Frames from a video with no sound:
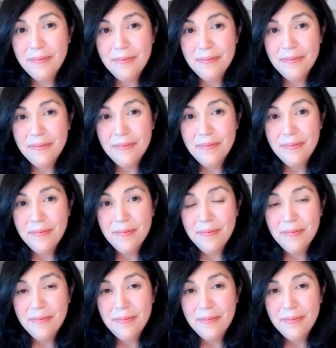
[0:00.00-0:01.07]

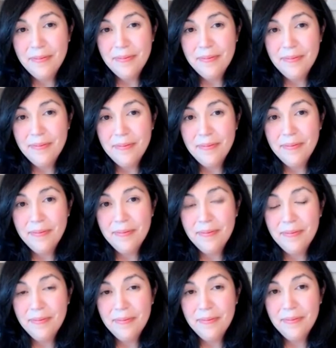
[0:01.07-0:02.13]

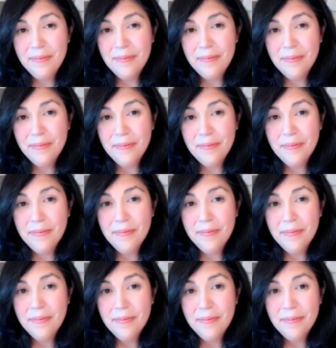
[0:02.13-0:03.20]

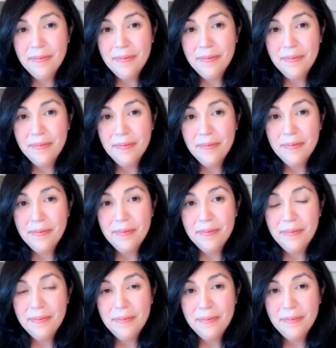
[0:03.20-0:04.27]

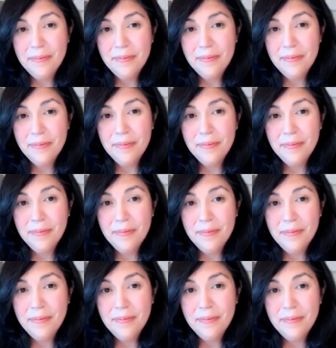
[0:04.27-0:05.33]

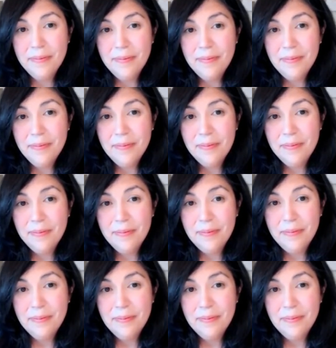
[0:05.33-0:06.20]
(not speaking)